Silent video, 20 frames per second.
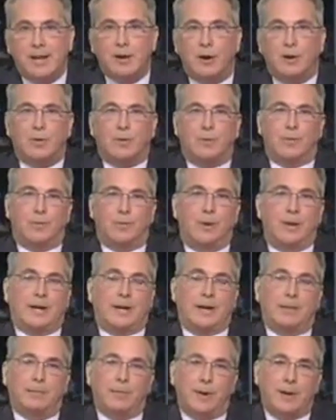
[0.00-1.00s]
You know,
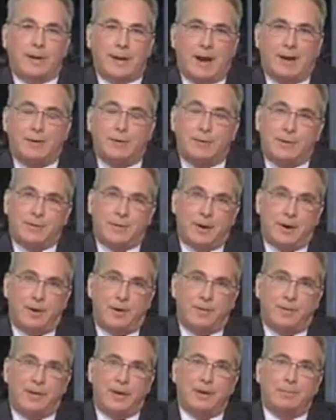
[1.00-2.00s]
when it comes right down to it, though,